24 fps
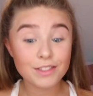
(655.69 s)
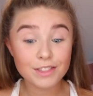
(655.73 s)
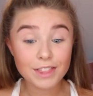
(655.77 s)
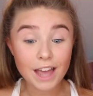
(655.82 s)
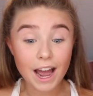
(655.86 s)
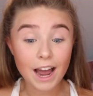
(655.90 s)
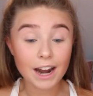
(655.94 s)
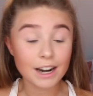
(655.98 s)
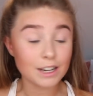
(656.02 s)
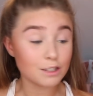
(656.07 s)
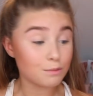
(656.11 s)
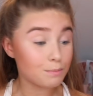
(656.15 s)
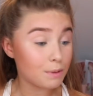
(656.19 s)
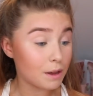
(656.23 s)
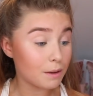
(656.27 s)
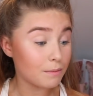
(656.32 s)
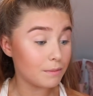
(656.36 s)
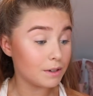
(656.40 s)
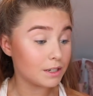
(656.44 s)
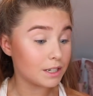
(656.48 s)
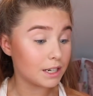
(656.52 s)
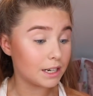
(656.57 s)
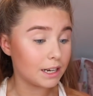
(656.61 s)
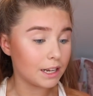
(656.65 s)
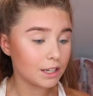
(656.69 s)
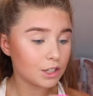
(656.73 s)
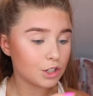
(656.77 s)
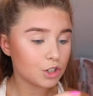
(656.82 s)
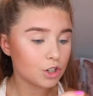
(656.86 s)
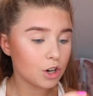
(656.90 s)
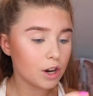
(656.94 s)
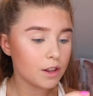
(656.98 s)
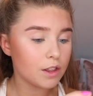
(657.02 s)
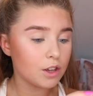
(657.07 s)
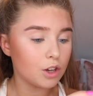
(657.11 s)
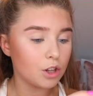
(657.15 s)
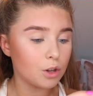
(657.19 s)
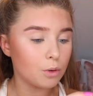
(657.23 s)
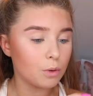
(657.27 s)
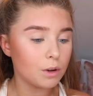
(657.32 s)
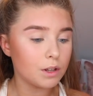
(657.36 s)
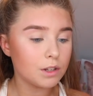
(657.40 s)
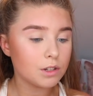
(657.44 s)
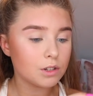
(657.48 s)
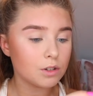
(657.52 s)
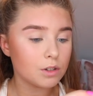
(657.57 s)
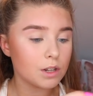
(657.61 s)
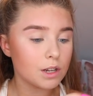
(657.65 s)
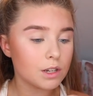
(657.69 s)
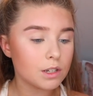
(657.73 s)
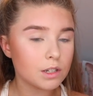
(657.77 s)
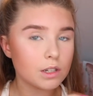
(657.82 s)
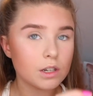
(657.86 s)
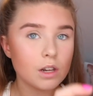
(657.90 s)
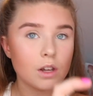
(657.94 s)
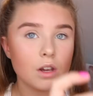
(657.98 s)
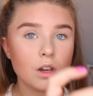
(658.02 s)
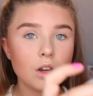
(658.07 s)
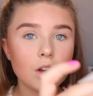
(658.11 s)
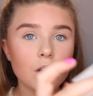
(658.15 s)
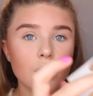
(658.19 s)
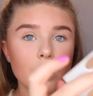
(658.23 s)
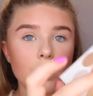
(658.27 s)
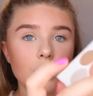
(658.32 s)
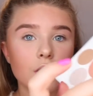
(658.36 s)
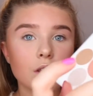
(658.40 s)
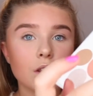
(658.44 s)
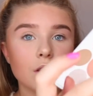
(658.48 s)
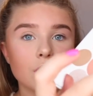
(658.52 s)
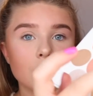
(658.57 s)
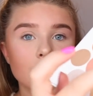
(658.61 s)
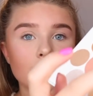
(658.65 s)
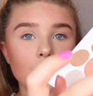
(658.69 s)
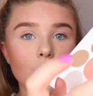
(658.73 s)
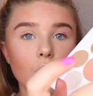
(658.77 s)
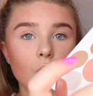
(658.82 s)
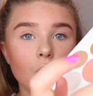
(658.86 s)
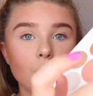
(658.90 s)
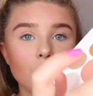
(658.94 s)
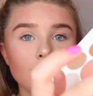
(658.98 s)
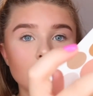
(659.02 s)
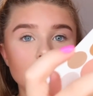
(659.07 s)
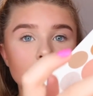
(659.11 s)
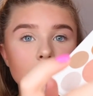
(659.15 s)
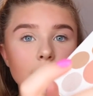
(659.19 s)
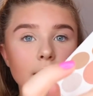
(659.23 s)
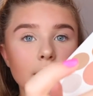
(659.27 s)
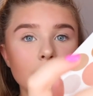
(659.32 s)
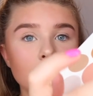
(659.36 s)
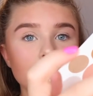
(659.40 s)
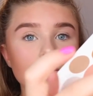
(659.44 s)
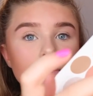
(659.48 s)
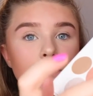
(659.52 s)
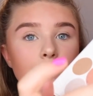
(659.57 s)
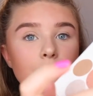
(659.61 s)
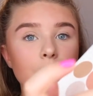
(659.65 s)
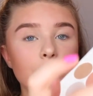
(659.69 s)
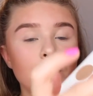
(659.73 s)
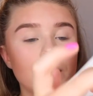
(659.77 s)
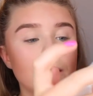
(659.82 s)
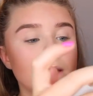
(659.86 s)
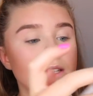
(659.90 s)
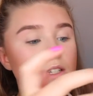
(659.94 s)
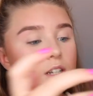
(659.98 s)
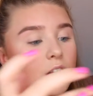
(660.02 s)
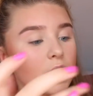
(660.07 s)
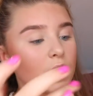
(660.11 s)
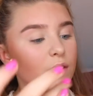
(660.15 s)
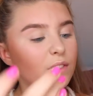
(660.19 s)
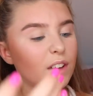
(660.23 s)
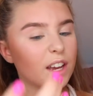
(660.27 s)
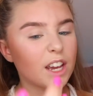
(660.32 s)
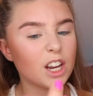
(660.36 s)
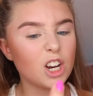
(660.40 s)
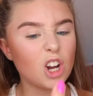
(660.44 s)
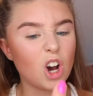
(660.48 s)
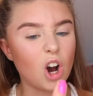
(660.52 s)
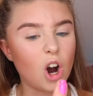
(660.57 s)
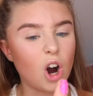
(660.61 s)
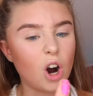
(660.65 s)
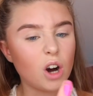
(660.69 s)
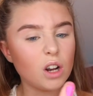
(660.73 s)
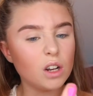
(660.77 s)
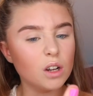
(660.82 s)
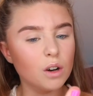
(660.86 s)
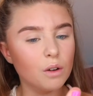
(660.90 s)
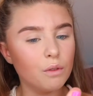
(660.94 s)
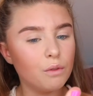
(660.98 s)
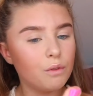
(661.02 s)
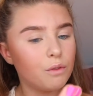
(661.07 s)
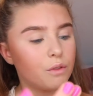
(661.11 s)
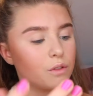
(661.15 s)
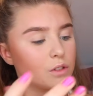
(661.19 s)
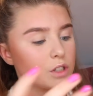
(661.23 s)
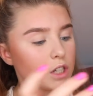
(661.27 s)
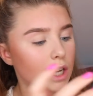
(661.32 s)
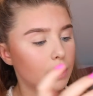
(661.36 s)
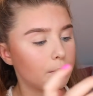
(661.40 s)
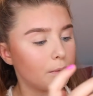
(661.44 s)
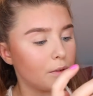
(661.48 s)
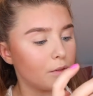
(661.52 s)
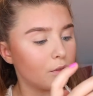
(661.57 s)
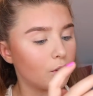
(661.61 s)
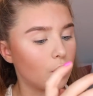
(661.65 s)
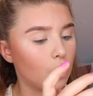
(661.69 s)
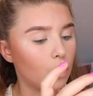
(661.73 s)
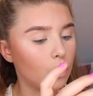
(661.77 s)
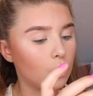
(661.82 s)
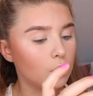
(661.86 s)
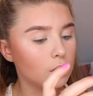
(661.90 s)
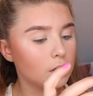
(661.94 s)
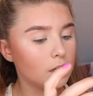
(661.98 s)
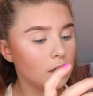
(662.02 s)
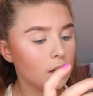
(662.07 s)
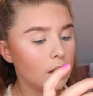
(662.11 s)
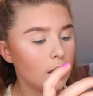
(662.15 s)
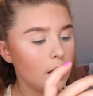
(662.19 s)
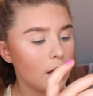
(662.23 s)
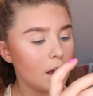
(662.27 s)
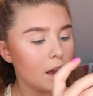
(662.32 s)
that is pigmented. Let's try the other one. So this gold here, it's kind of like an olive type of gold.